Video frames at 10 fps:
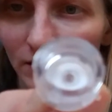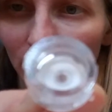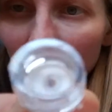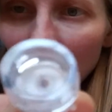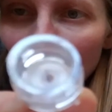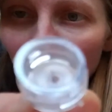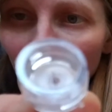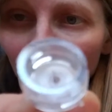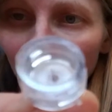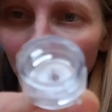There's a little
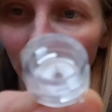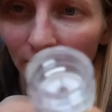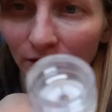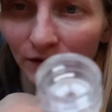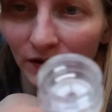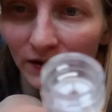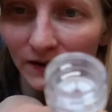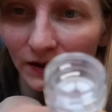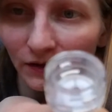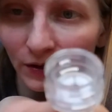needle in there. I don't know if you can
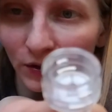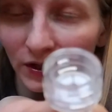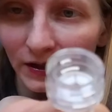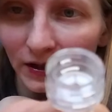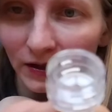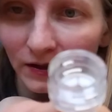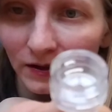see it very well on that.